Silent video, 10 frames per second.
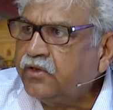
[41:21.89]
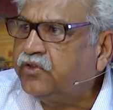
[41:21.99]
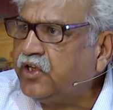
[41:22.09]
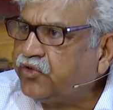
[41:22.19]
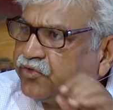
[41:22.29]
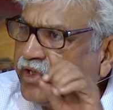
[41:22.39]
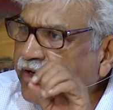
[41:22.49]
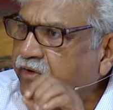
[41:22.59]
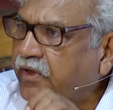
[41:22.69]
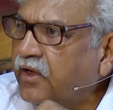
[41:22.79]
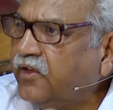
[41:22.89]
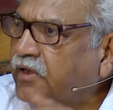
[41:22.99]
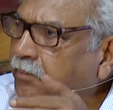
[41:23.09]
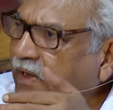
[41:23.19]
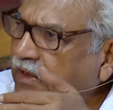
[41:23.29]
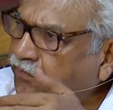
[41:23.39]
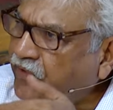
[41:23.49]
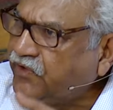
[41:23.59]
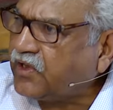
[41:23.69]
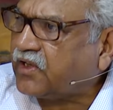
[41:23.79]
this thinking is a
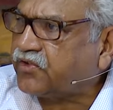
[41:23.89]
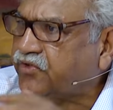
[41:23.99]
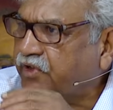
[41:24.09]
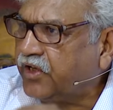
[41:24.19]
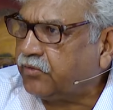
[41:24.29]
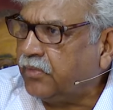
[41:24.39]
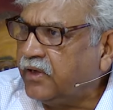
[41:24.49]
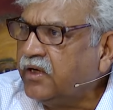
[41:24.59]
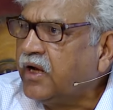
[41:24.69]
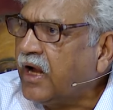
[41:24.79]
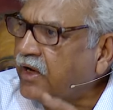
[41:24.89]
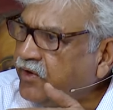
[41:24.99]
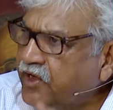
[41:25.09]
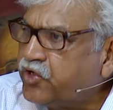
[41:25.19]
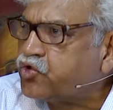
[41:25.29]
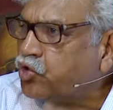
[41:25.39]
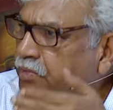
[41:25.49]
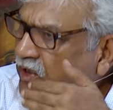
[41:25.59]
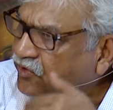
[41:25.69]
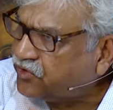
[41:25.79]
metaphysical statement and needs to
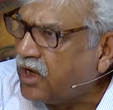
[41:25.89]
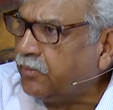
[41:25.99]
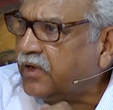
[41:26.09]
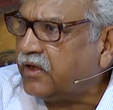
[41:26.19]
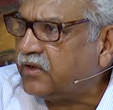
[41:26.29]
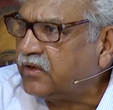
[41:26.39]
be examined.